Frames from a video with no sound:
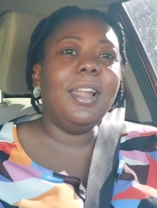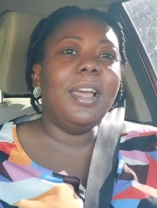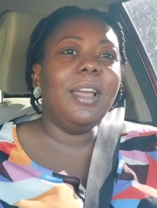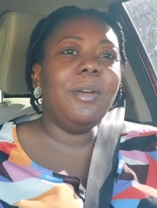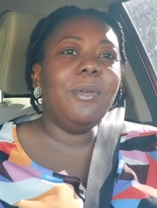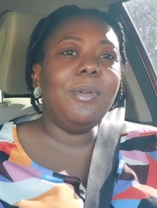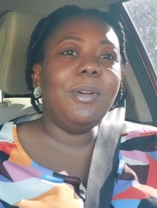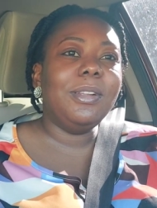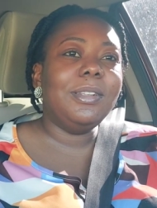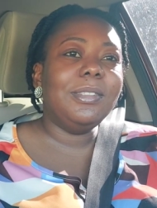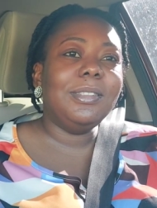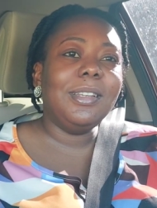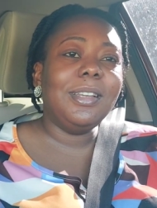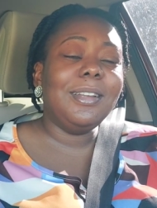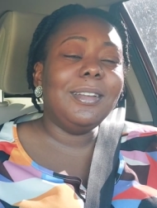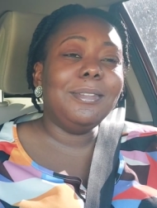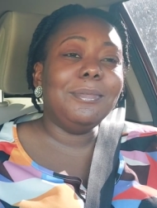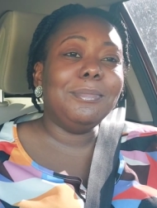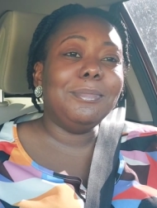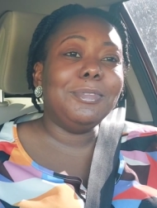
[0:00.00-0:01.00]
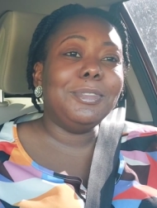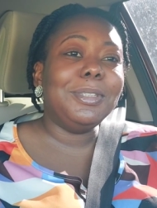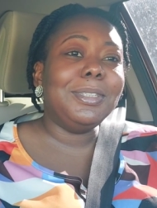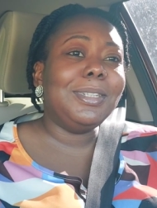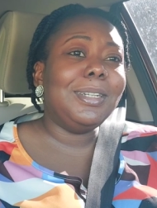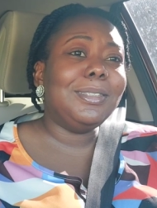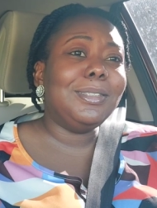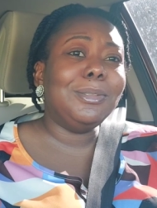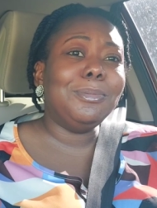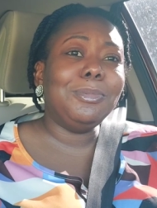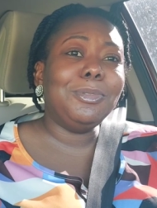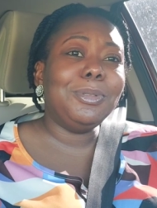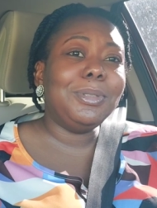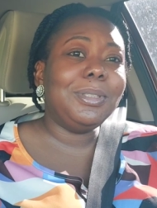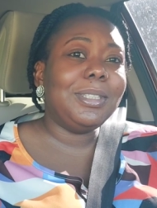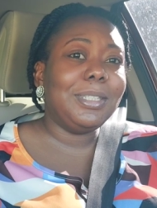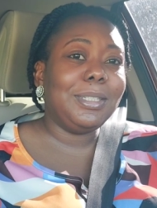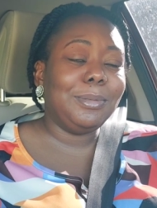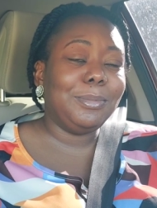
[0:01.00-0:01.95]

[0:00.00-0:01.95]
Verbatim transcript: like one time we're not up to it